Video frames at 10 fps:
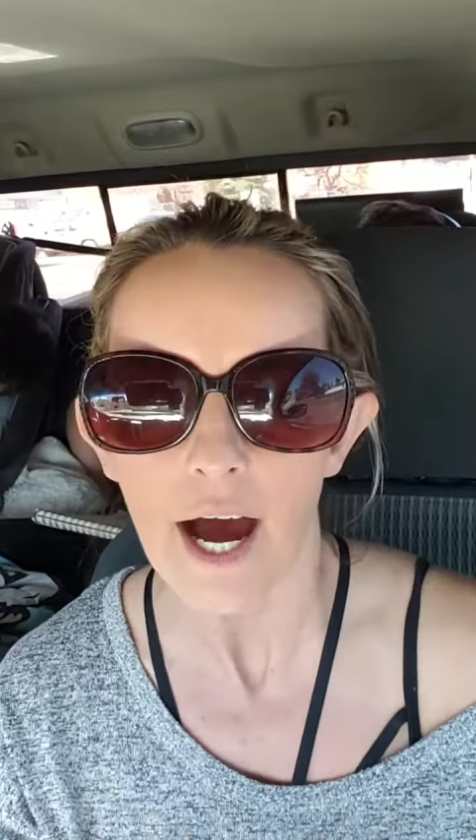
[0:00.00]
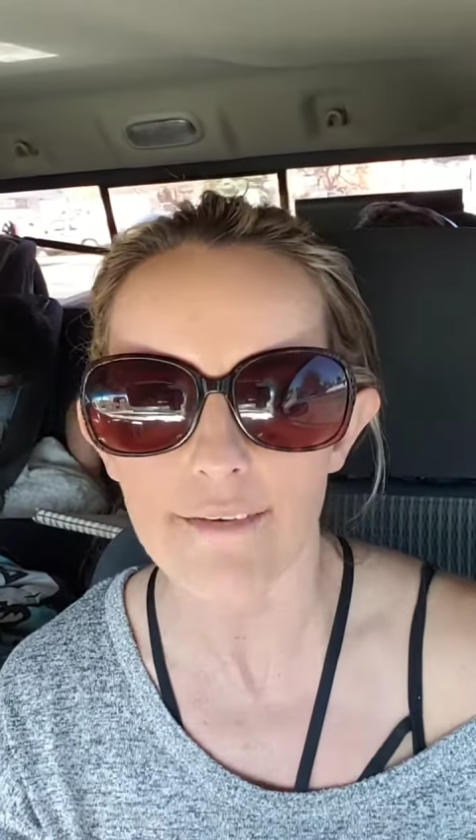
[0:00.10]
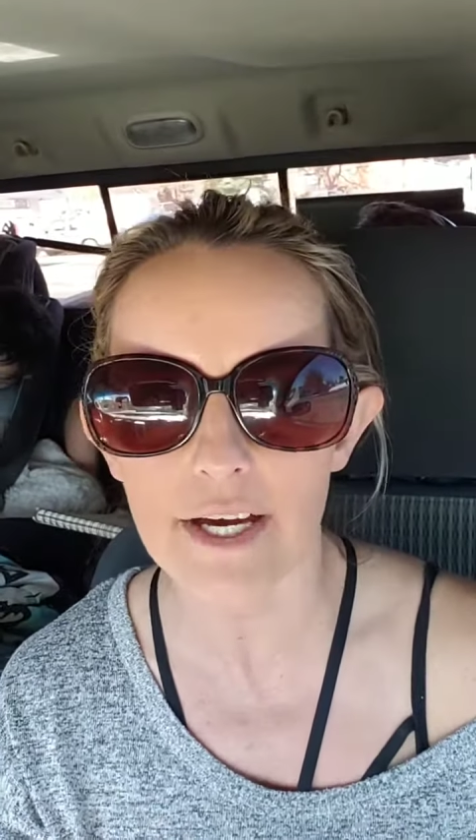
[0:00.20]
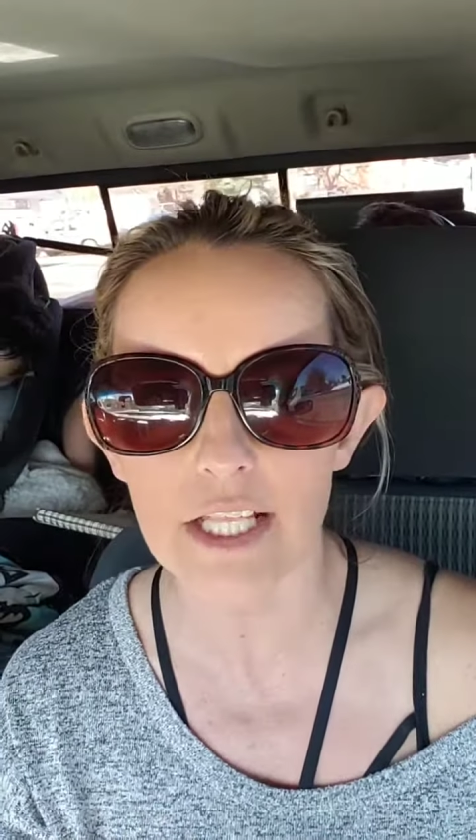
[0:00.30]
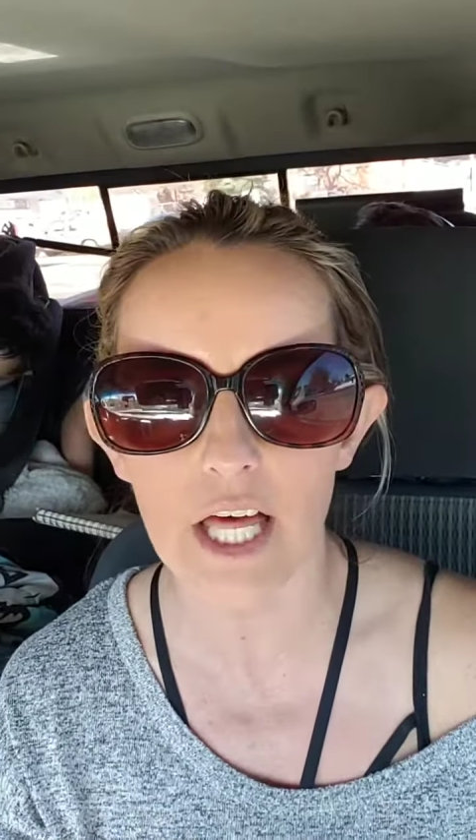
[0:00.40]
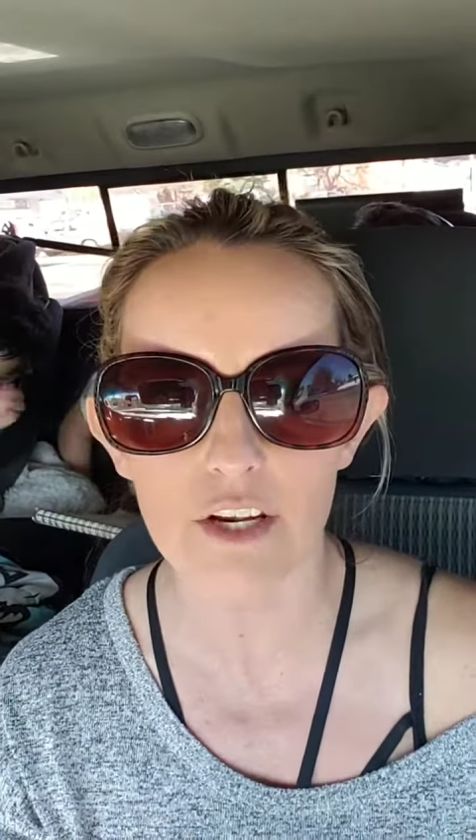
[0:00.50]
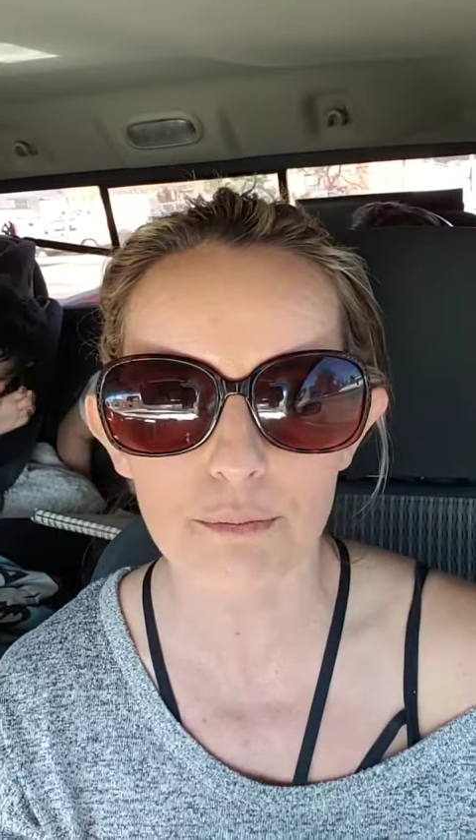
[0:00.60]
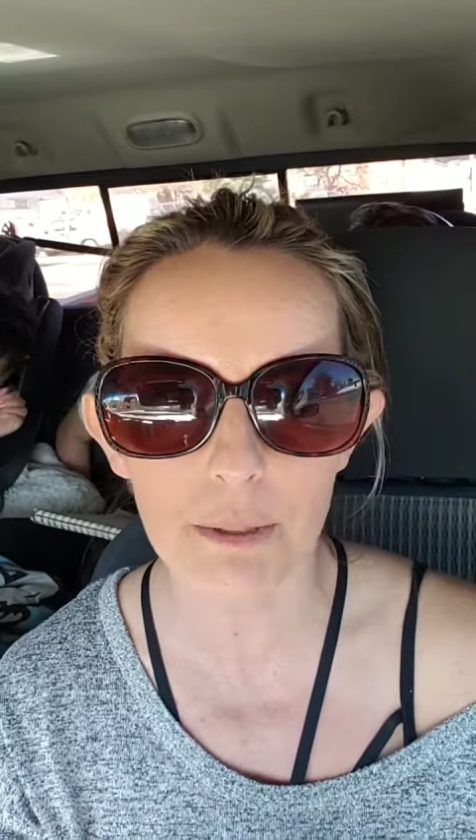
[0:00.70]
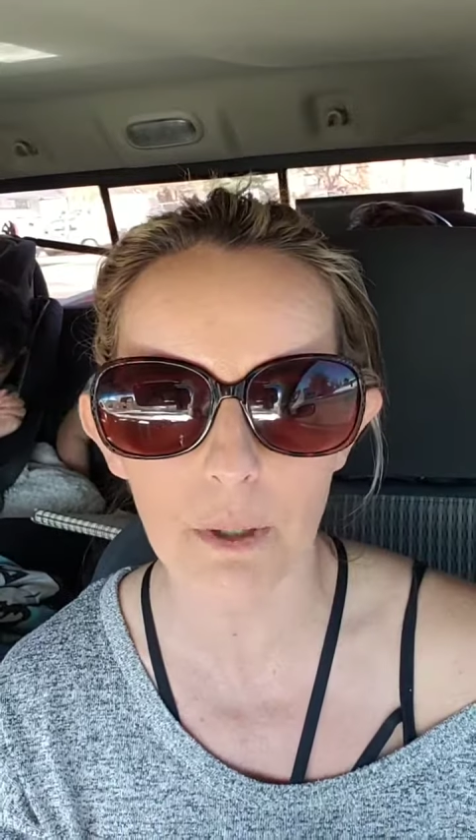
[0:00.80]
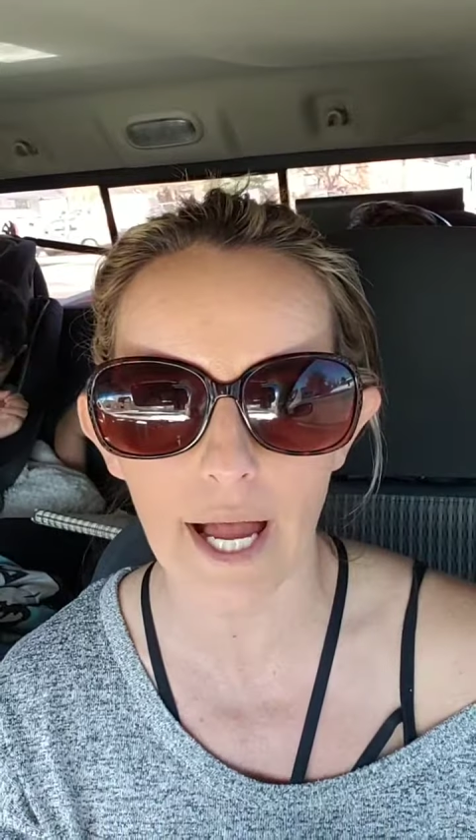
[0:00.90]
I've had a lot of
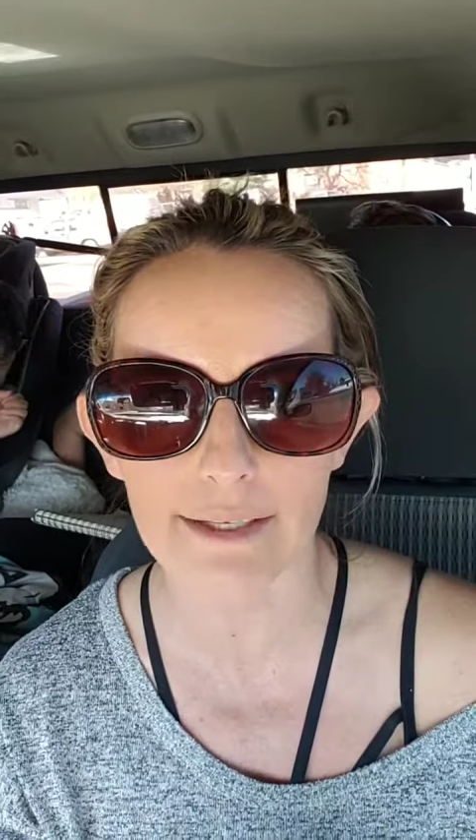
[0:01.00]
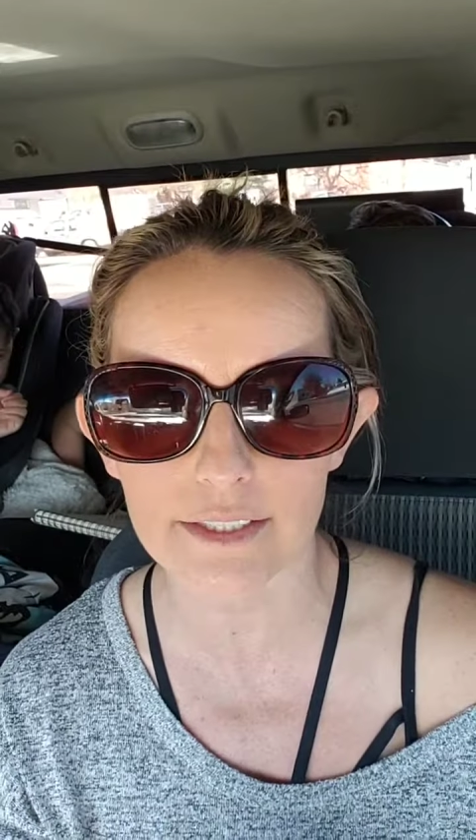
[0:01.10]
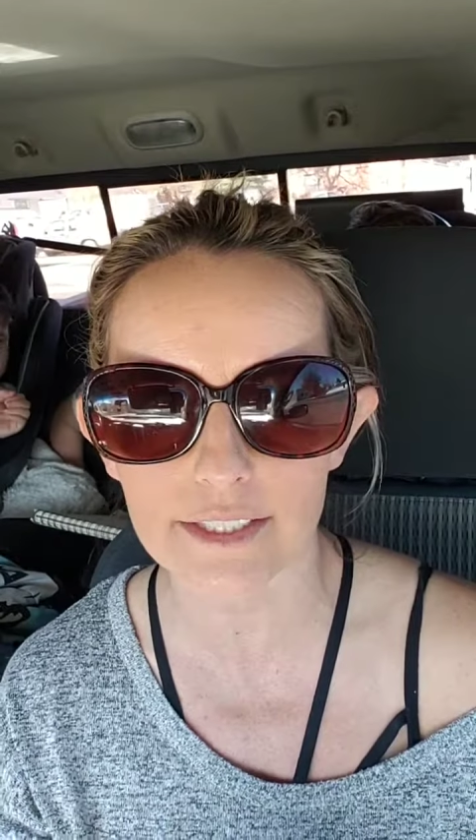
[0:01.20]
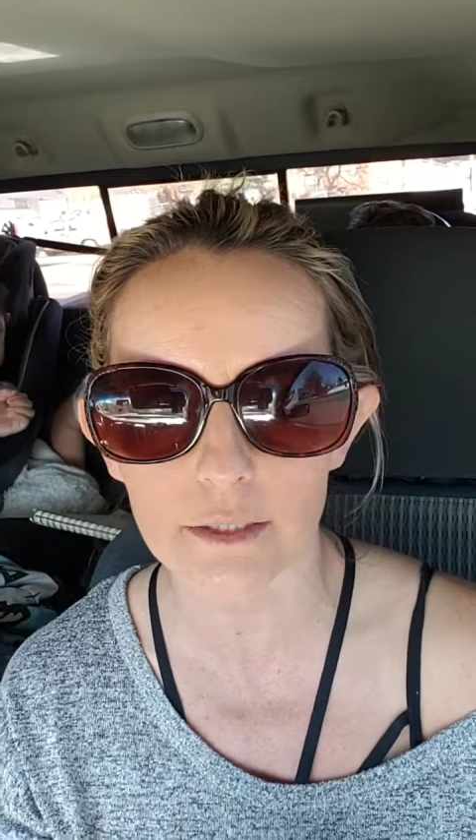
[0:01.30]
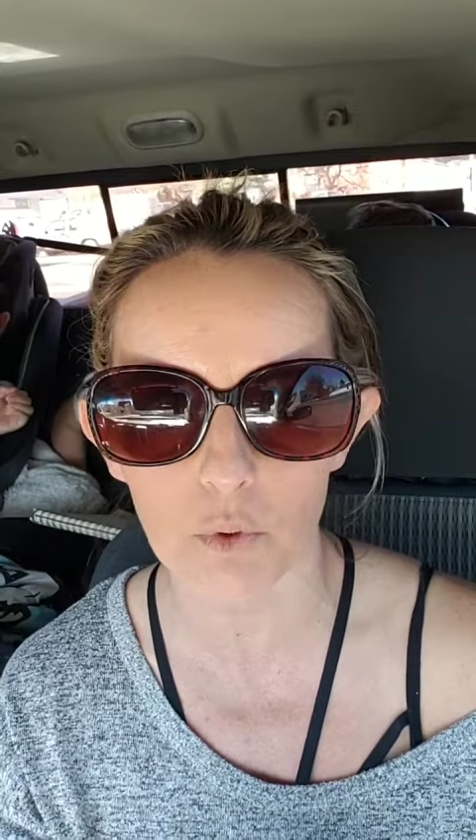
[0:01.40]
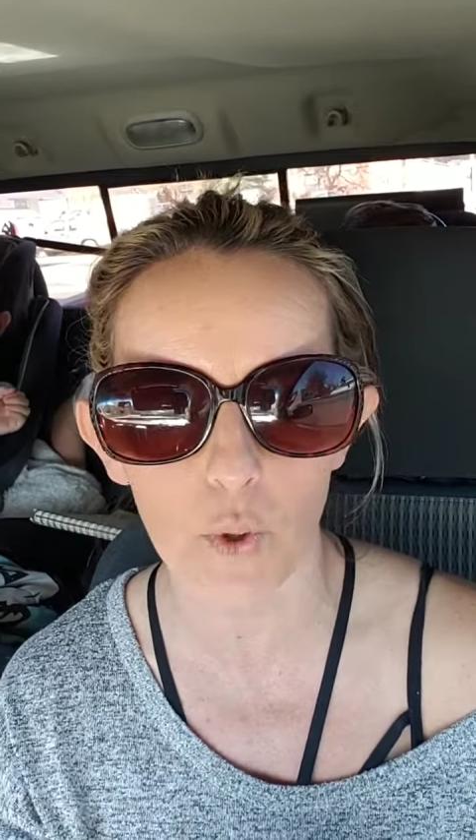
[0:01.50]
people asking some